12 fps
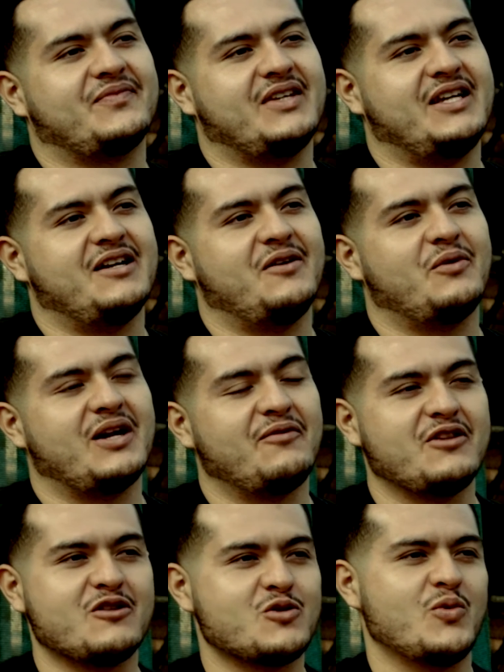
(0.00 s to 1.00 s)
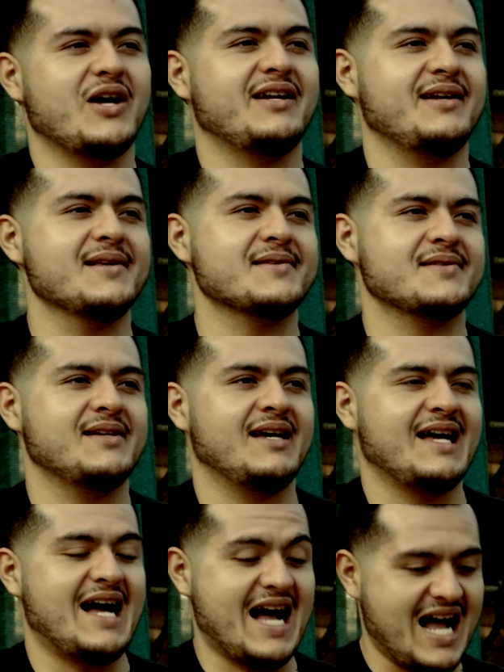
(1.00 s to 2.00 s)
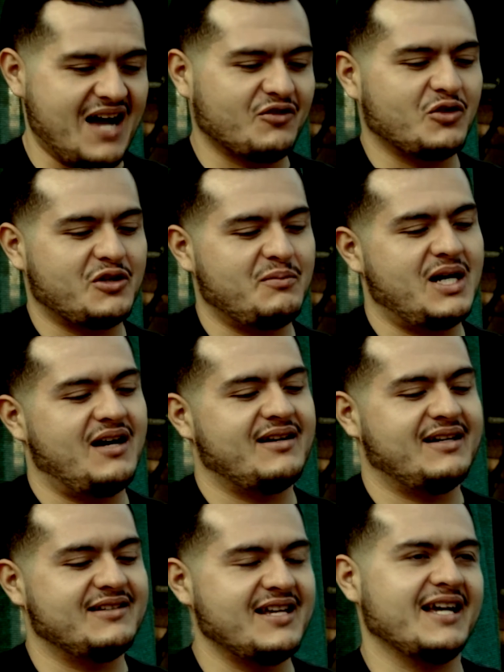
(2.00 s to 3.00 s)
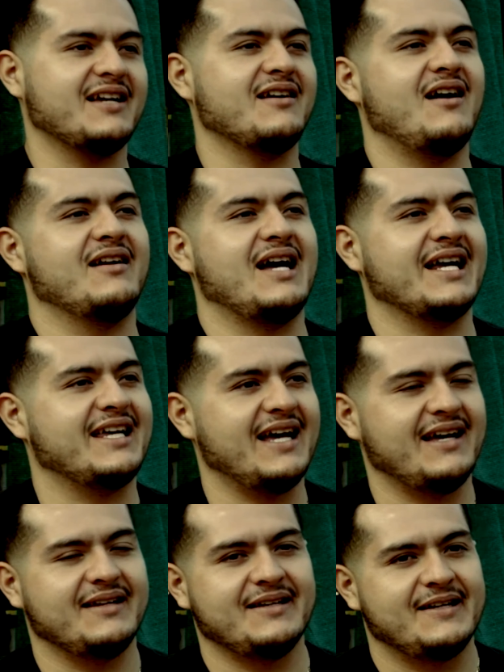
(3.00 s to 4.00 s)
You know, whatever the threat is, I have to come out and take it on. I can't